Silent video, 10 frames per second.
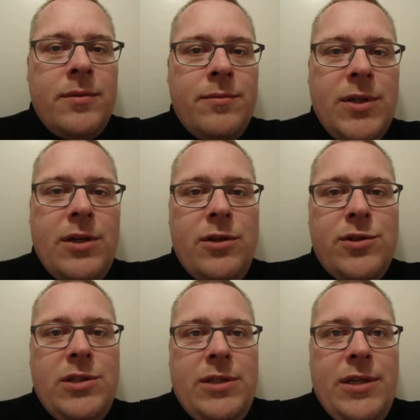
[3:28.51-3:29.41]
because
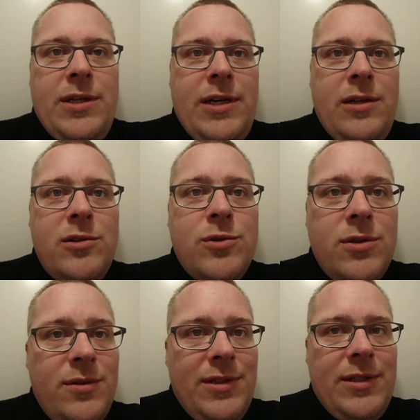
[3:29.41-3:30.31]
uh, else
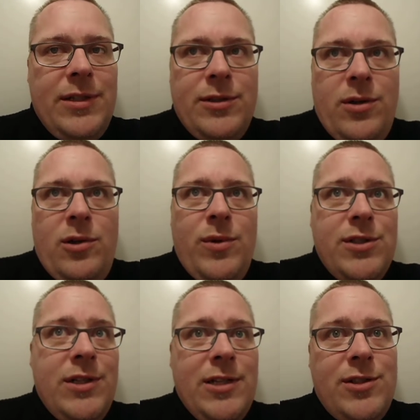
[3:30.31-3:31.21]
it always
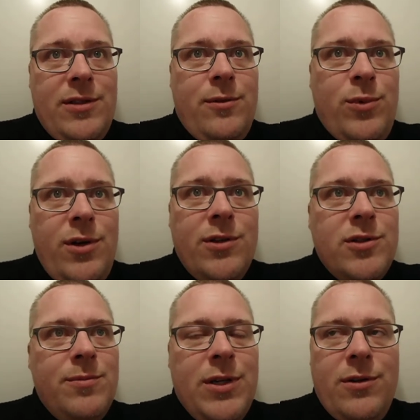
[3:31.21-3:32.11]
gets worse
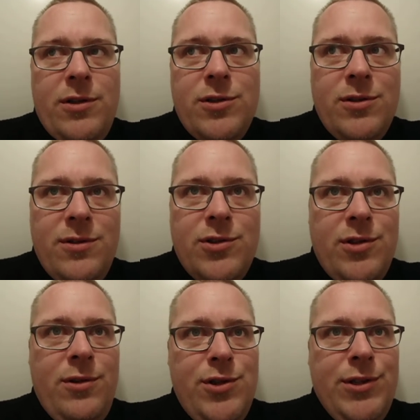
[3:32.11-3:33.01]
because the
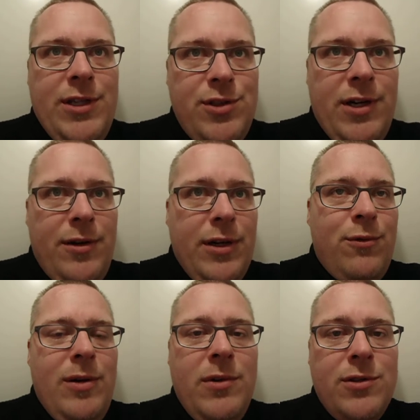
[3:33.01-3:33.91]
solution is there and the
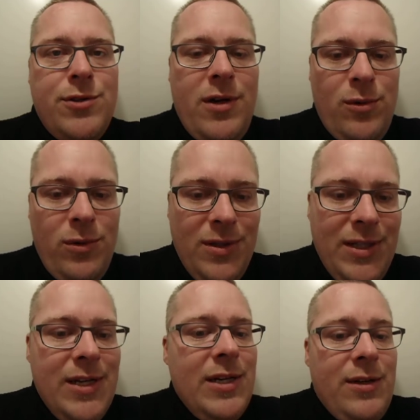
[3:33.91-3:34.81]
criminals know
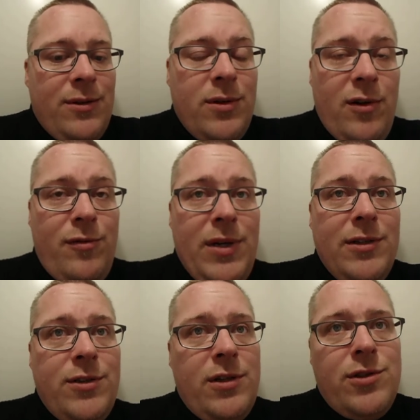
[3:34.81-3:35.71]
government
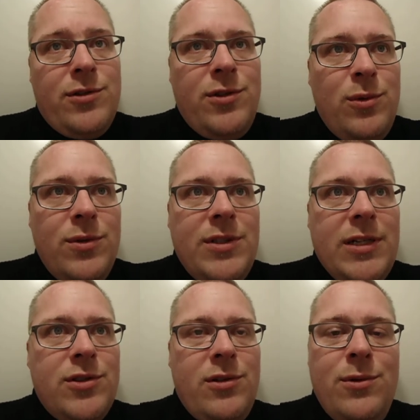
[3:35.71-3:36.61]
doesn't do that
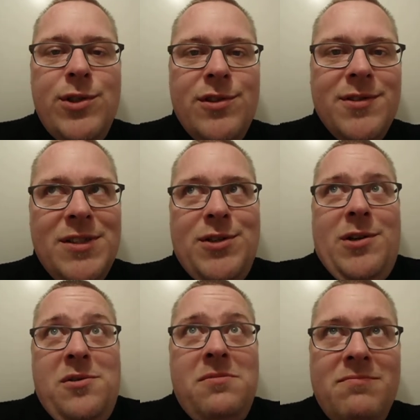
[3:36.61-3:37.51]
solution
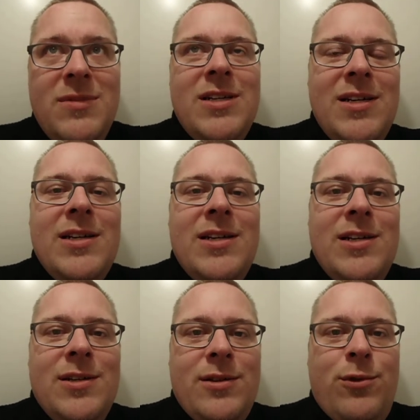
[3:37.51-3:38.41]
so
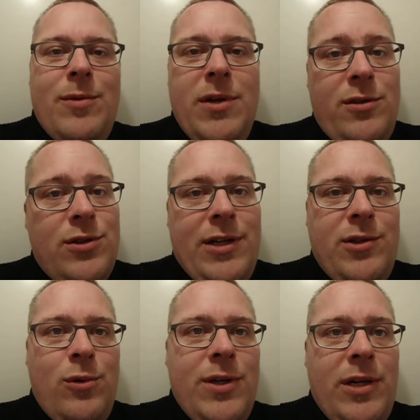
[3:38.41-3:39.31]
criminals can do
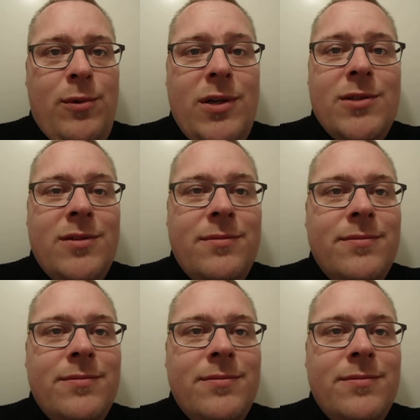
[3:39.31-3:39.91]
what they want